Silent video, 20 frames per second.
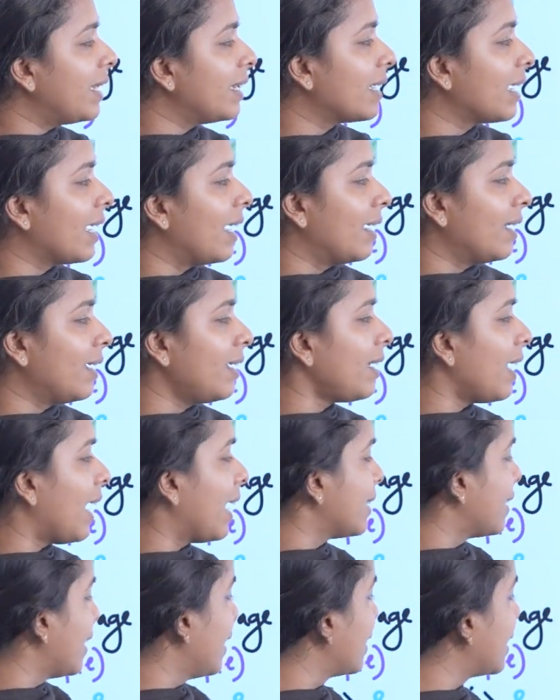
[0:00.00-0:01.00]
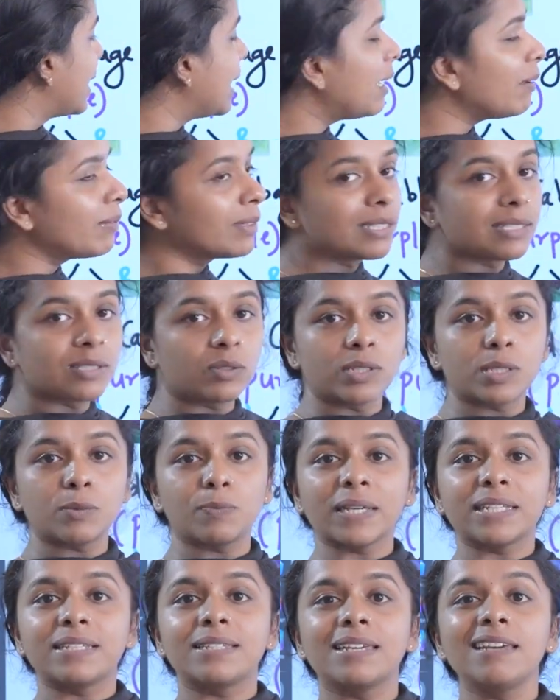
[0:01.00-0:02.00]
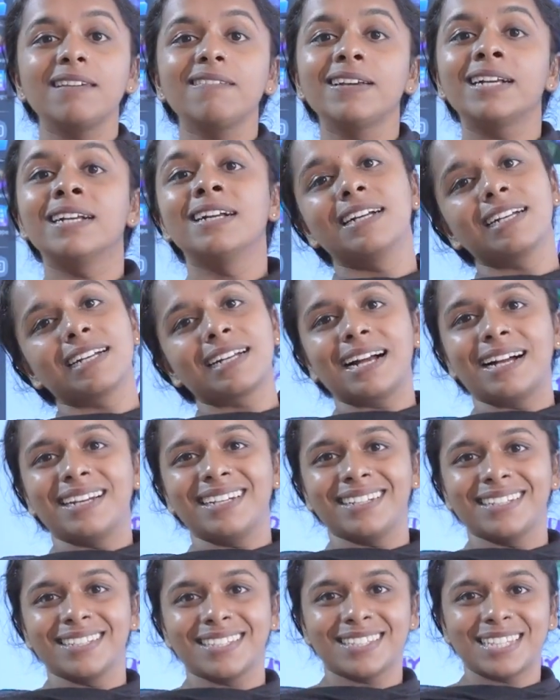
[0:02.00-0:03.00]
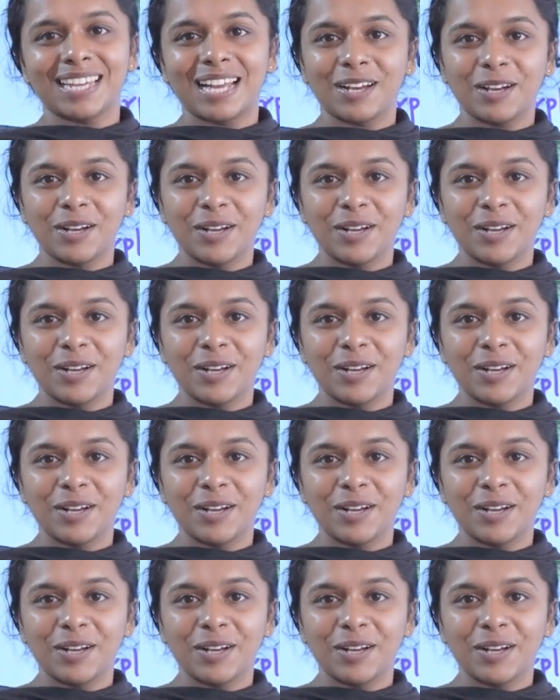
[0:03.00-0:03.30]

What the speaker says: in color, and they'll give this respective colors.